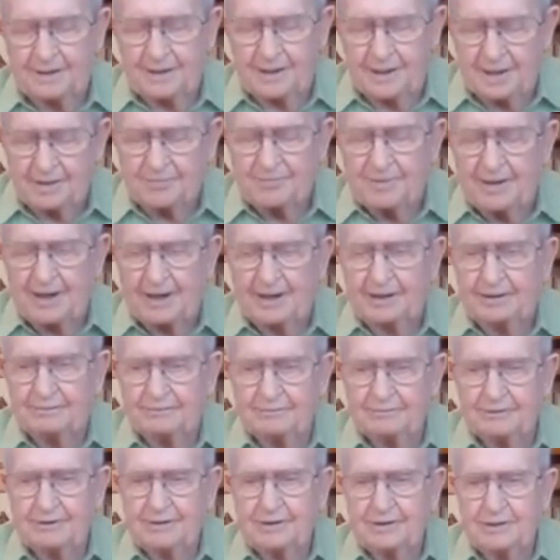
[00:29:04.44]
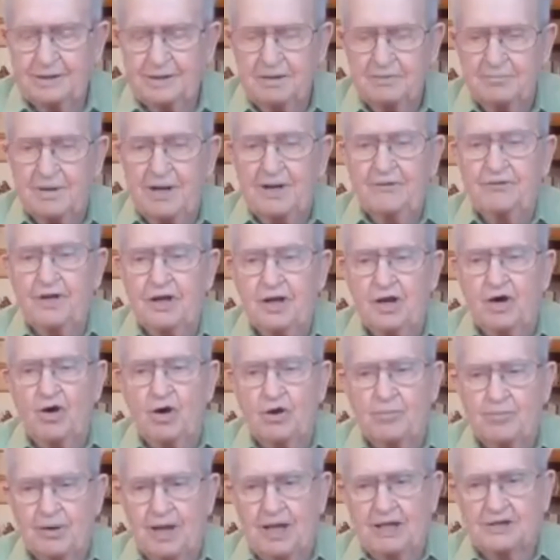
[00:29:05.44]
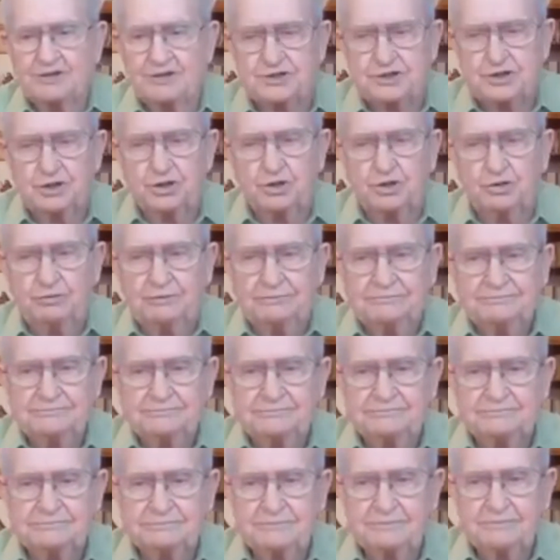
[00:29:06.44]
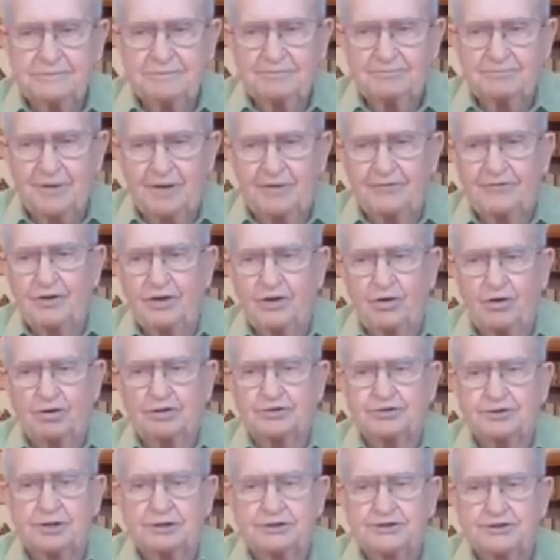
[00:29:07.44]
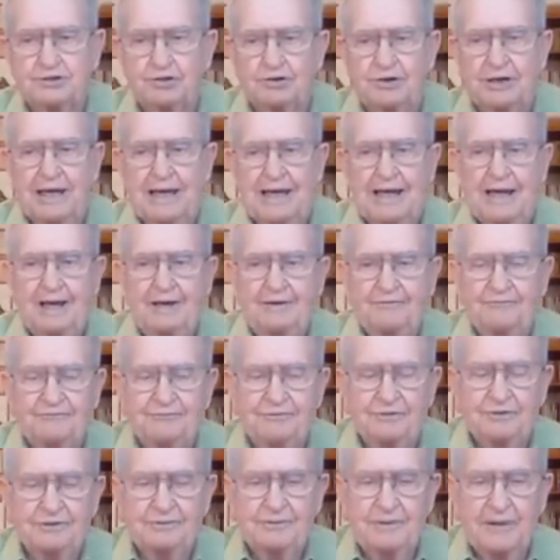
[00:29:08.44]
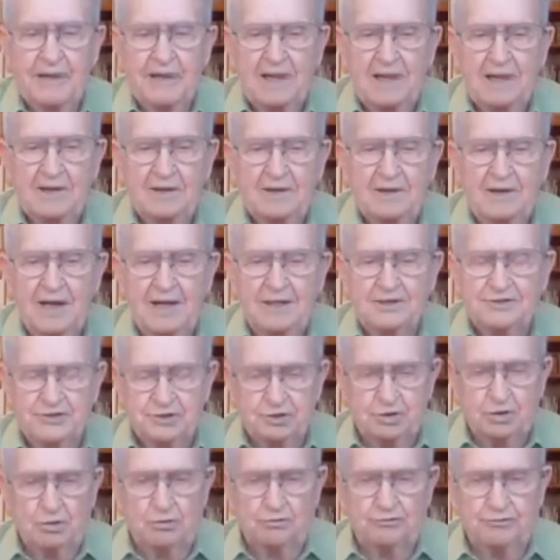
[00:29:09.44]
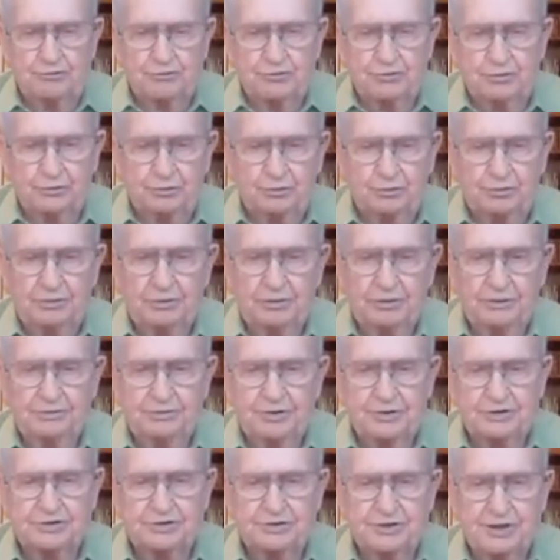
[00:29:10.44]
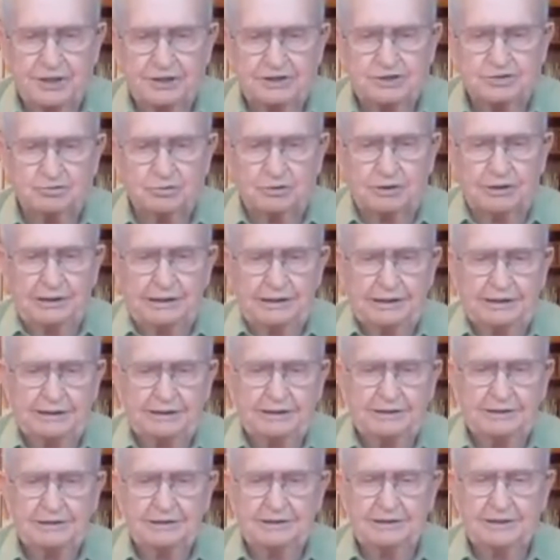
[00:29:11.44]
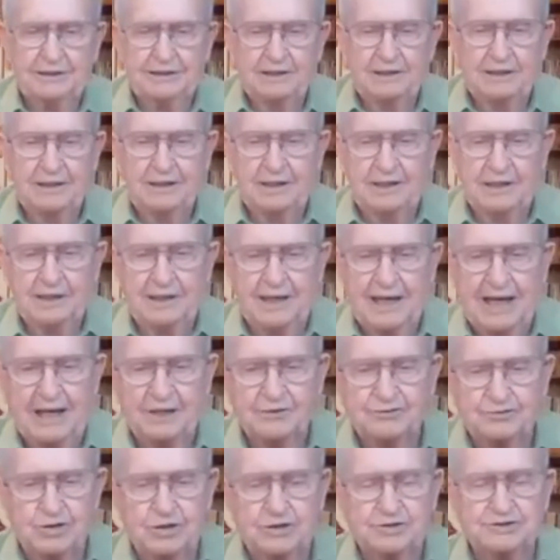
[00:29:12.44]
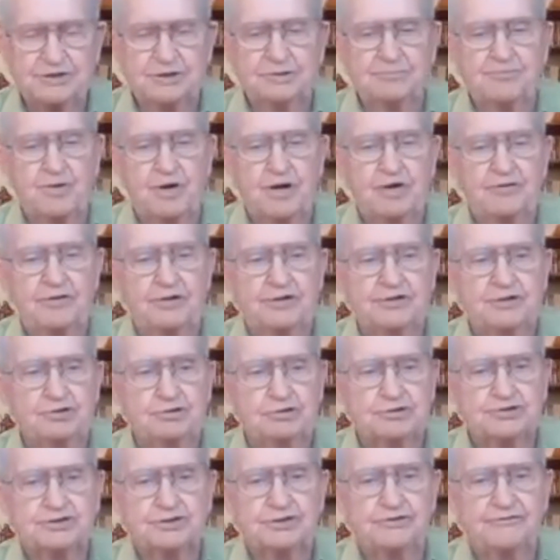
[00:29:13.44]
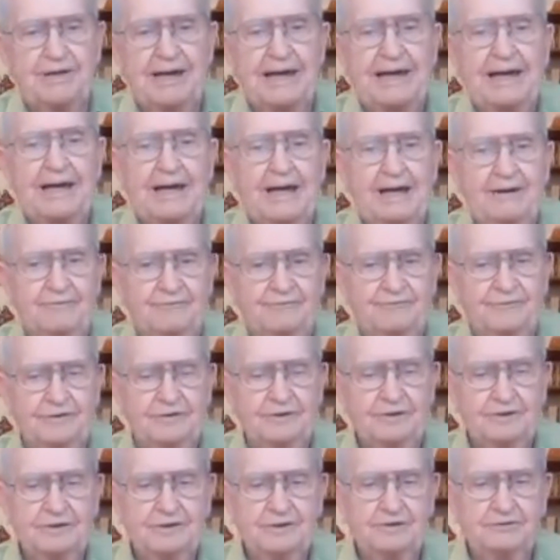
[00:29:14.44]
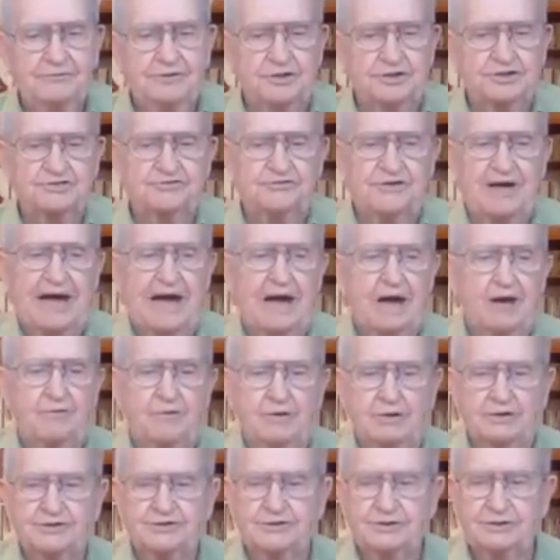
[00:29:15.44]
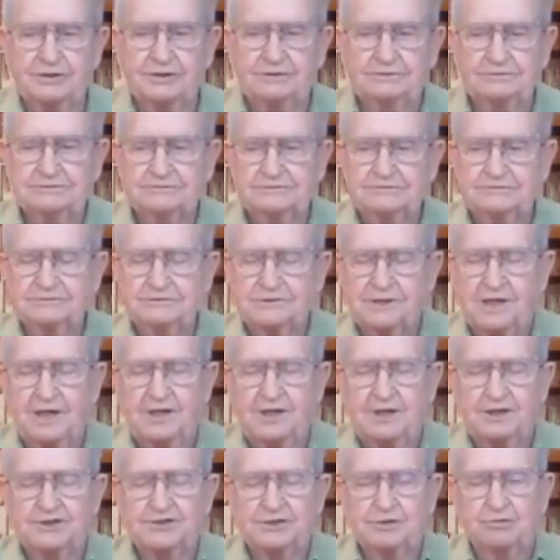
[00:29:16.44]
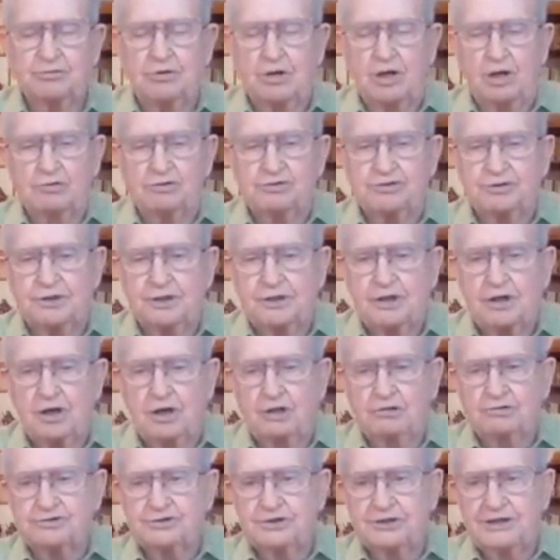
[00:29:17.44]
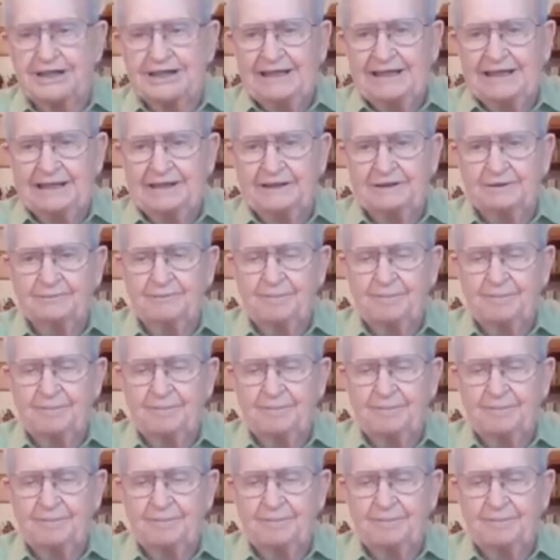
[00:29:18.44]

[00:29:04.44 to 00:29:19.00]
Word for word: amen. May the Lord bless you. May the Lord touch your life as you go through this next week. And I trust and pray that you'll survive this virus that is so closely closing in.